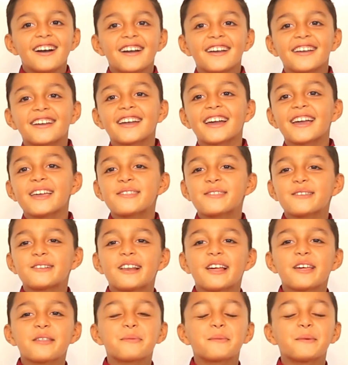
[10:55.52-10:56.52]
Okay, so
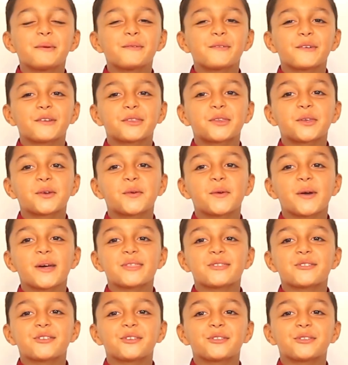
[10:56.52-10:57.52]
let's move on to
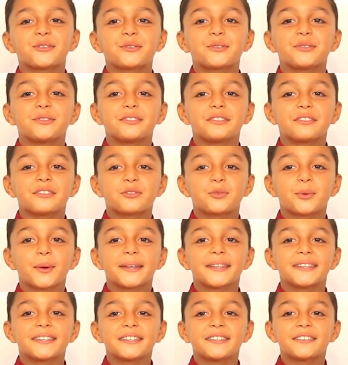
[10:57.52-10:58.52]
question
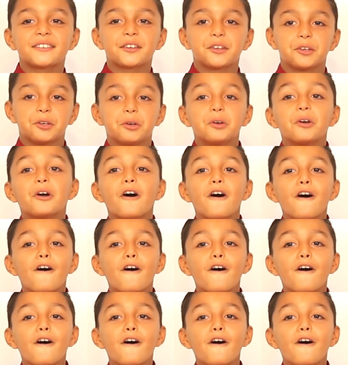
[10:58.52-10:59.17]
22.